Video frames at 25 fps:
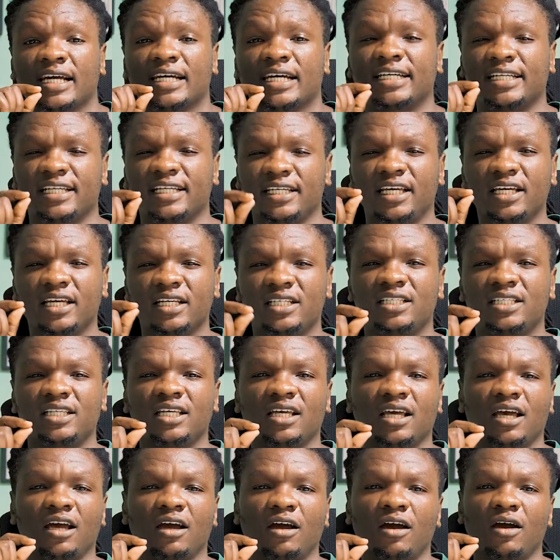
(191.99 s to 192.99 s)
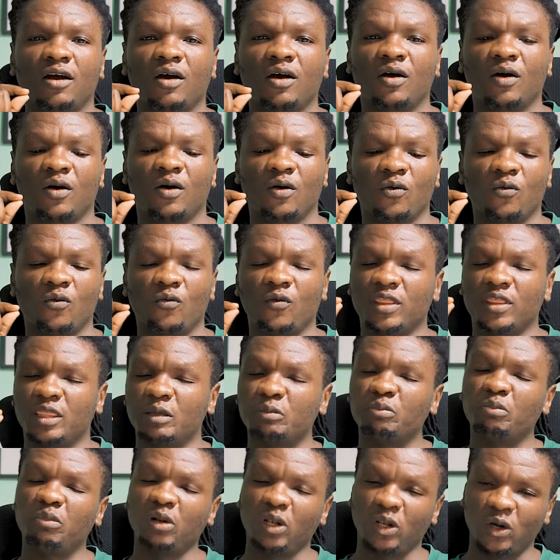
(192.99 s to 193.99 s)
creating with the
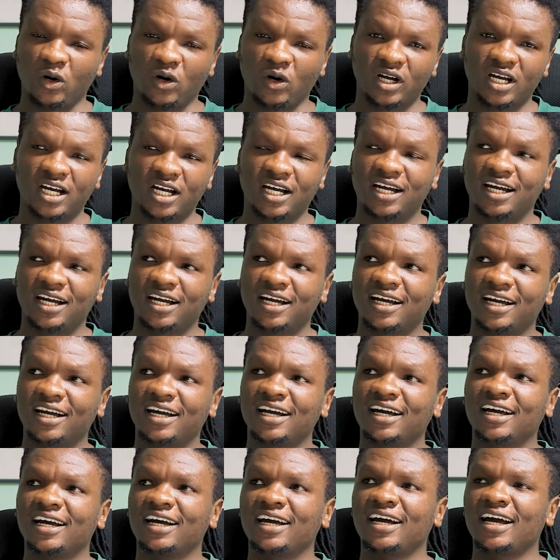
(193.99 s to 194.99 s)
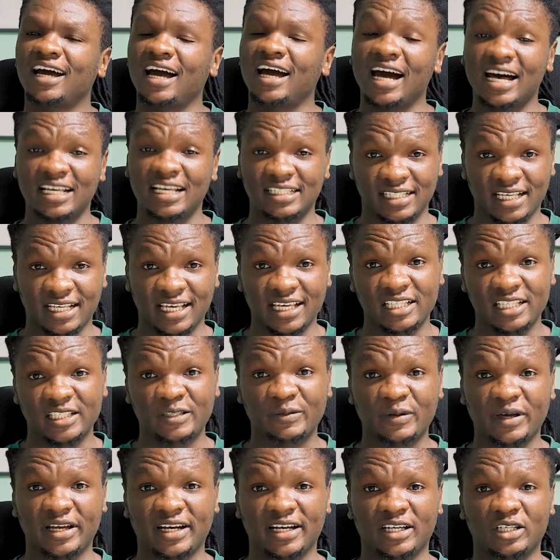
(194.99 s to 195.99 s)
block as
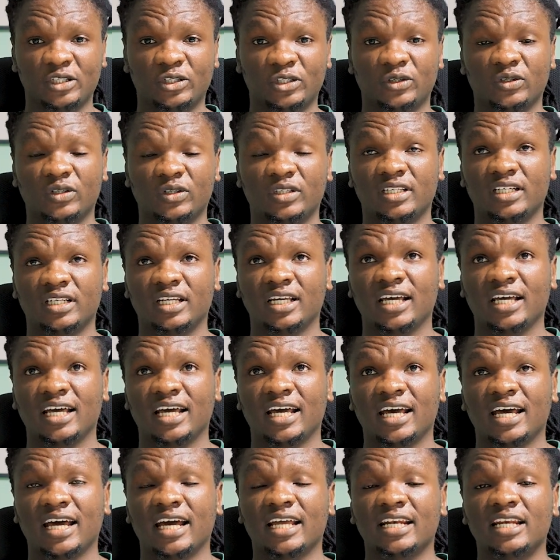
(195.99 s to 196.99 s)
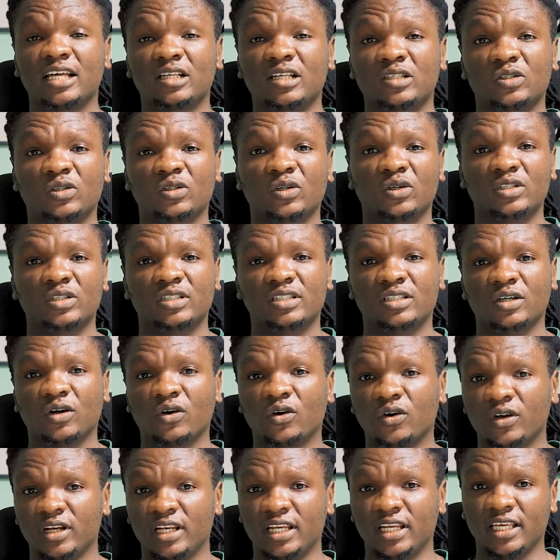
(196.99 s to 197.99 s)
inspiration does not
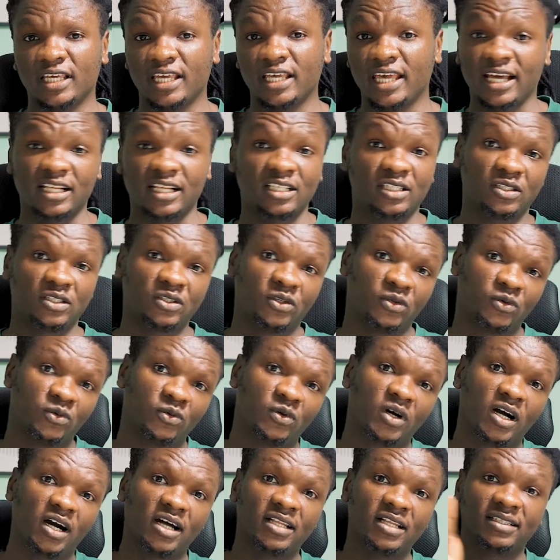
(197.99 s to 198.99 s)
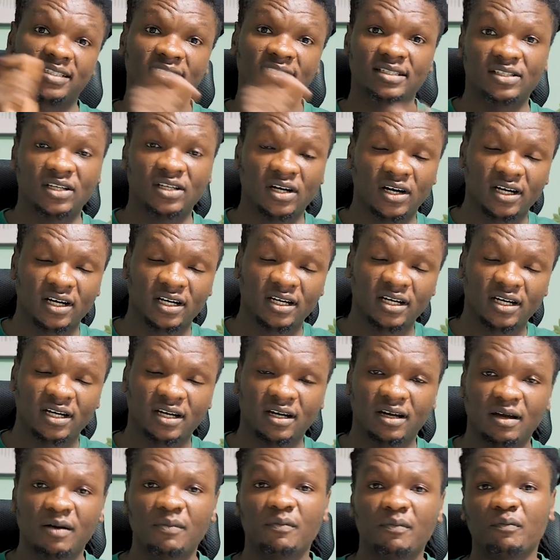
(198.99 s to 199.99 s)
only gets you unstuck
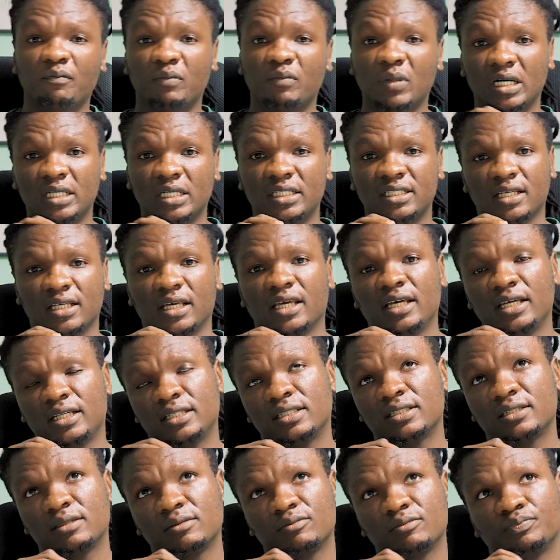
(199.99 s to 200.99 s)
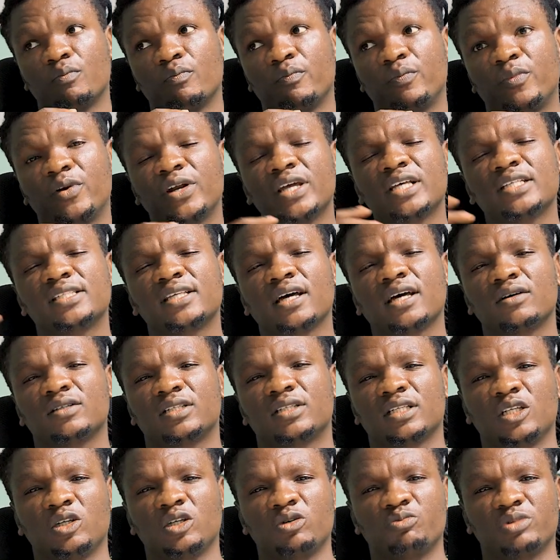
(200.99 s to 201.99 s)
but it brings out
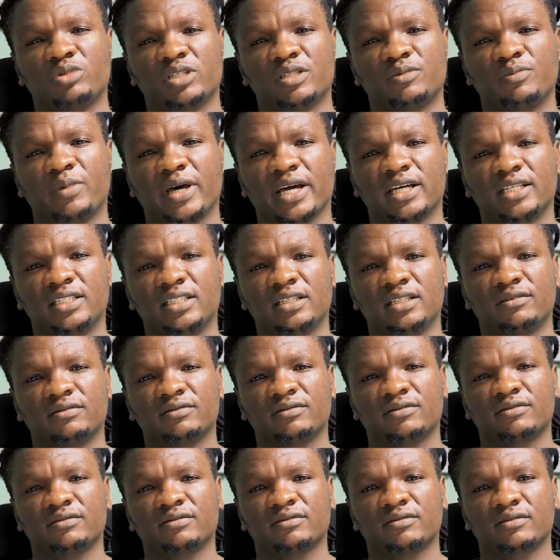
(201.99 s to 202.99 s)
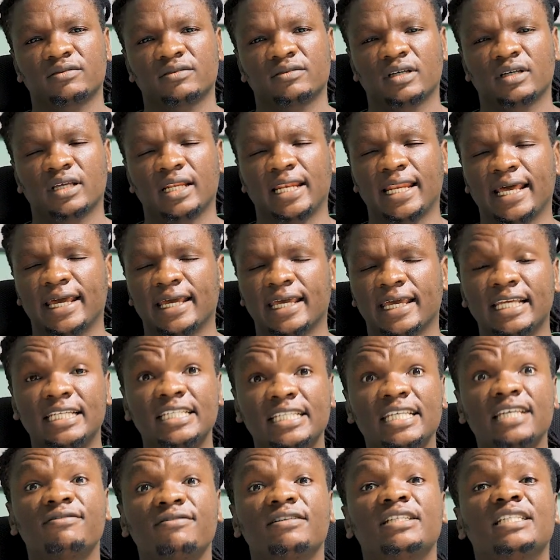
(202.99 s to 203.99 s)
a new perspective. Like
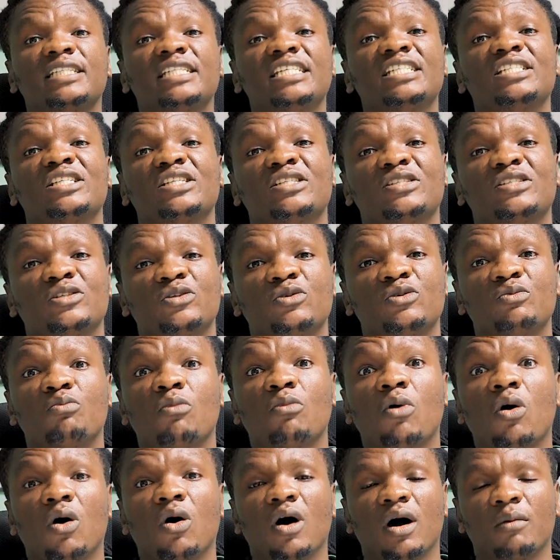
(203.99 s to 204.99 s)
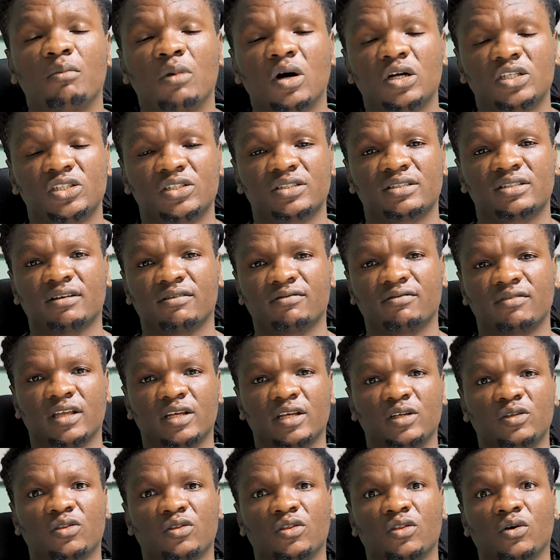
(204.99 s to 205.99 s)
it even teaches you more about yourself than
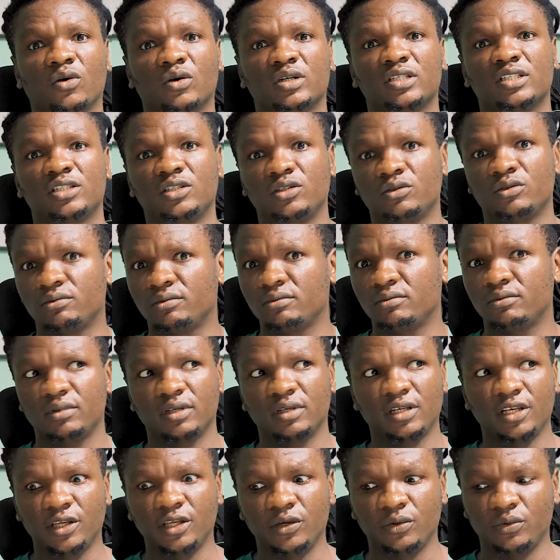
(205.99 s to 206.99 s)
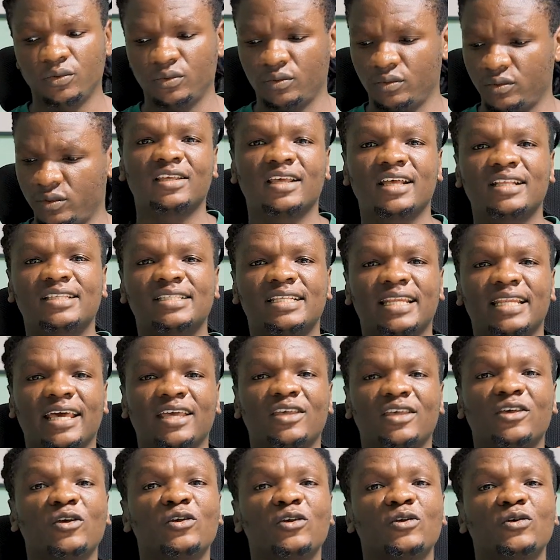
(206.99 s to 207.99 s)
you thought you knew. It's
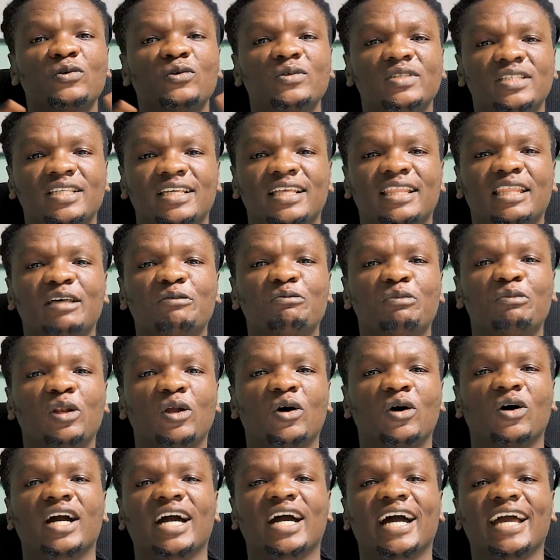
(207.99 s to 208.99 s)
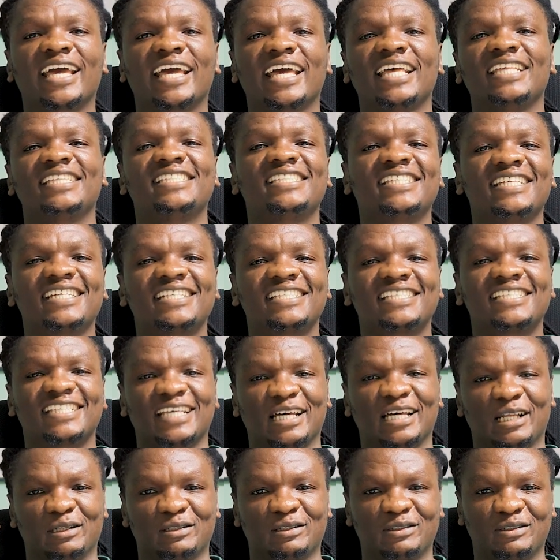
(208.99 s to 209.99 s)
like you're using the block against
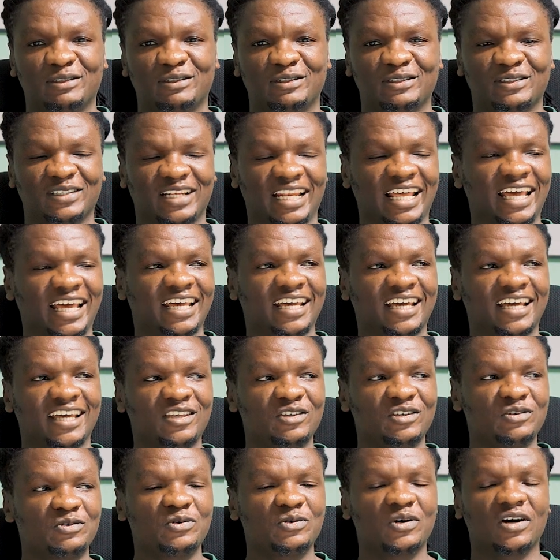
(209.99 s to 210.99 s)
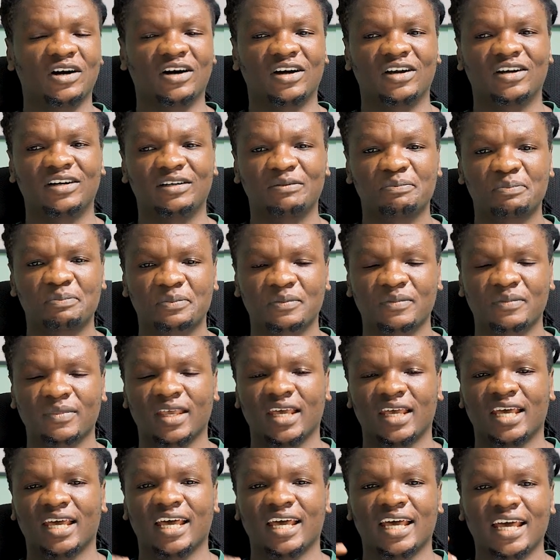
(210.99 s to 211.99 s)
itself. Like you are
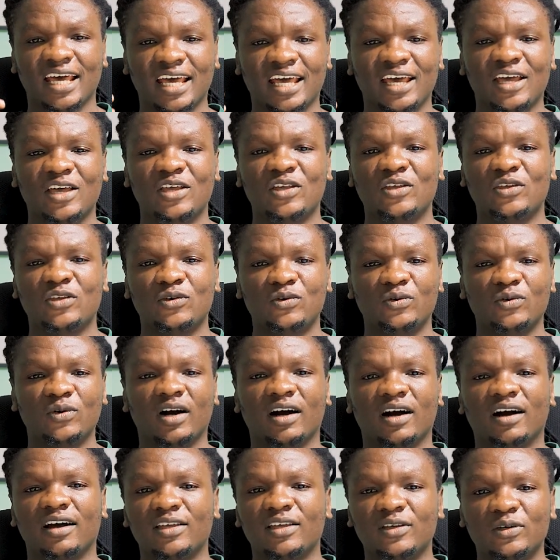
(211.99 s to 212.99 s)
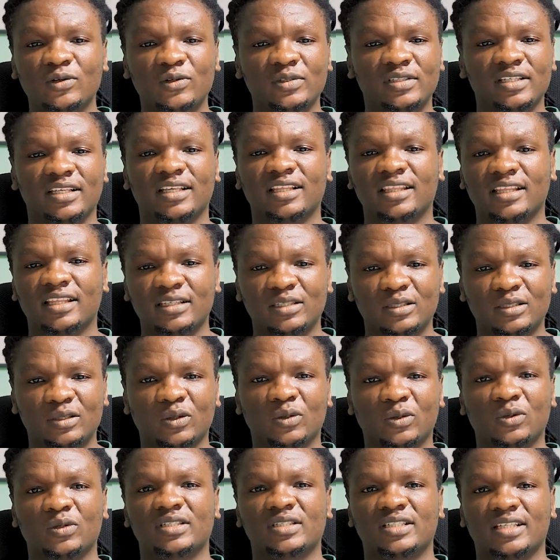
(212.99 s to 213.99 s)
you are using the
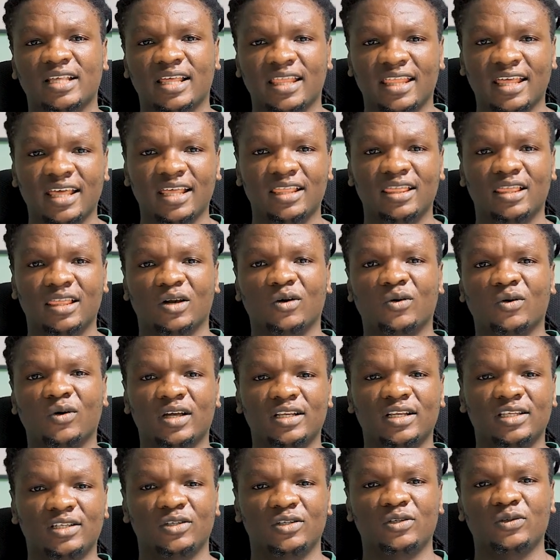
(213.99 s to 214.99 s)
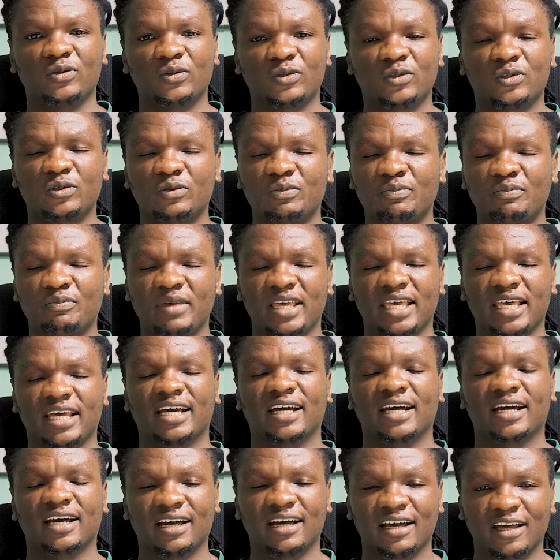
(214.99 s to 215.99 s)
stones that they throw at you to
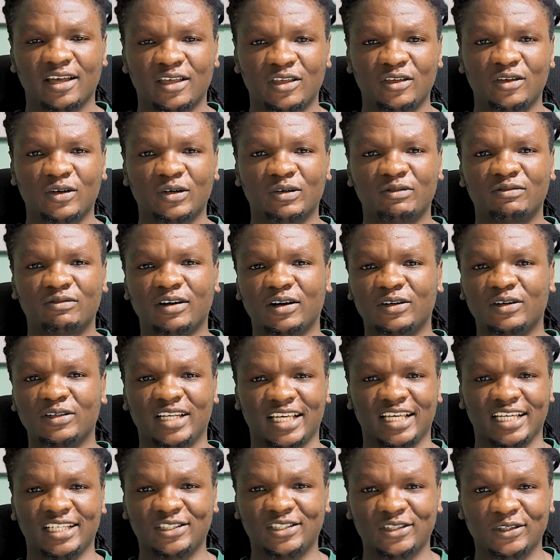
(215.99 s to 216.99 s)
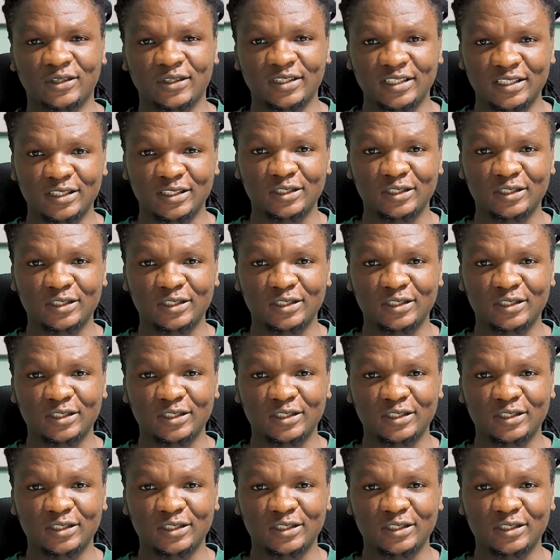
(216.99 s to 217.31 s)
make your foundation